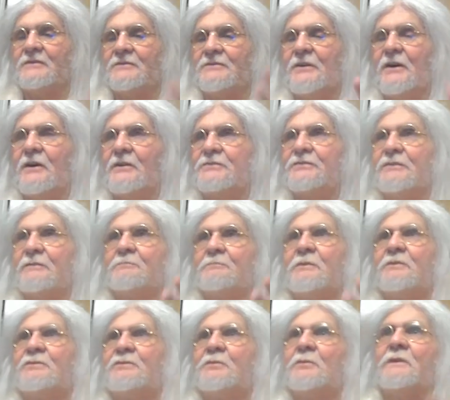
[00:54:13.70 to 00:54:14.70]
toss up
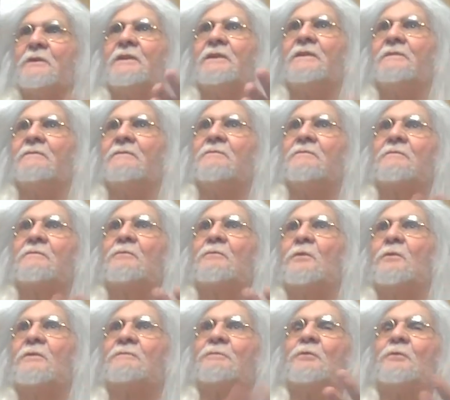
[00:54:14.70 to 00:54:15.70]
between
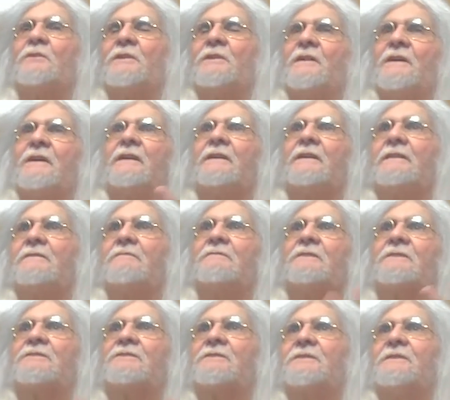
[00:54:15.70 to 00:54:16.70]
149
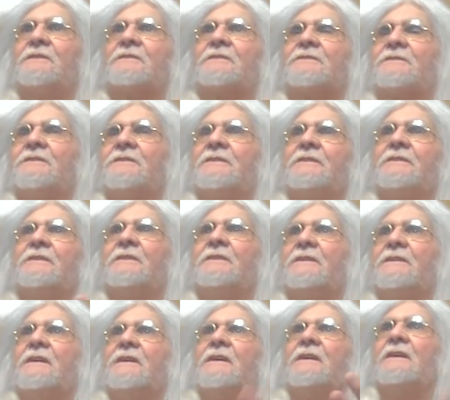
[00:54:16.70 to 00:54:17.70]

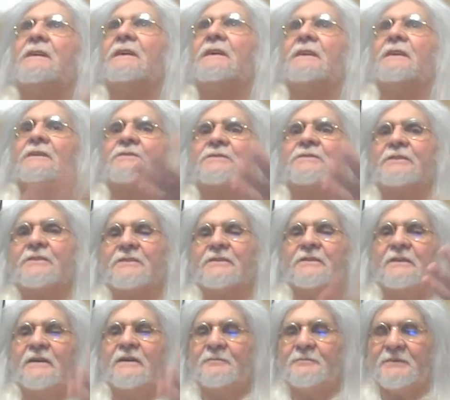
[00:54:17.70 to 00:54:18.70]
Visconti. It's
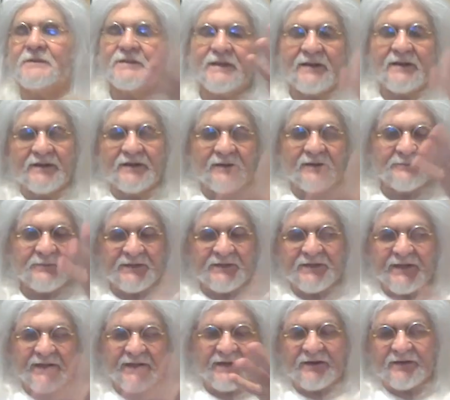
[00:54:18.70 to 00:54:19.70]
up and down, up and
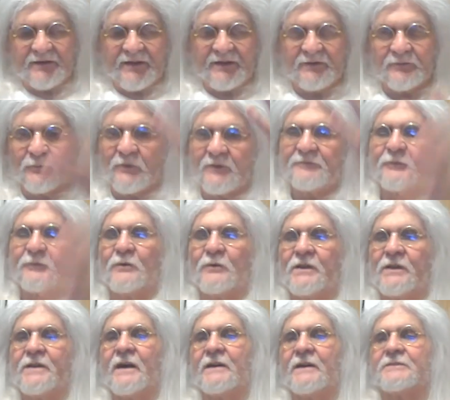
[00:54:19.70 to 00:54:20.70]
down, and
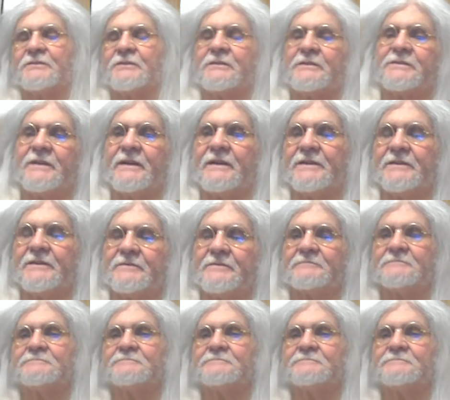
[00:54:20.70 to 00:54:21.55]
149 is going to take it. Mm